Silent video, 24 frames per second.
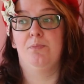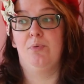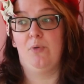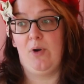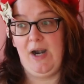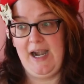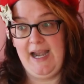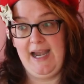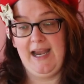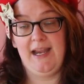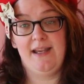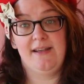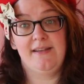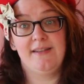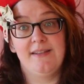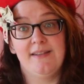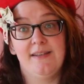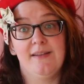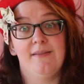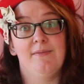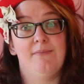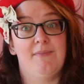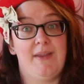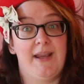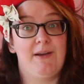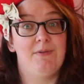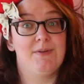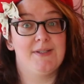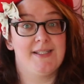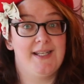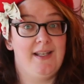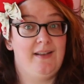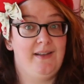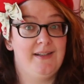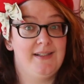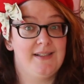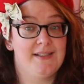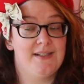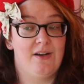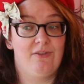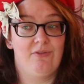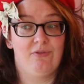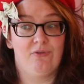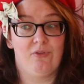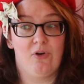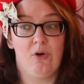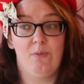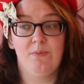brands they were selling
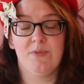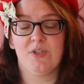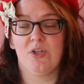stuff from.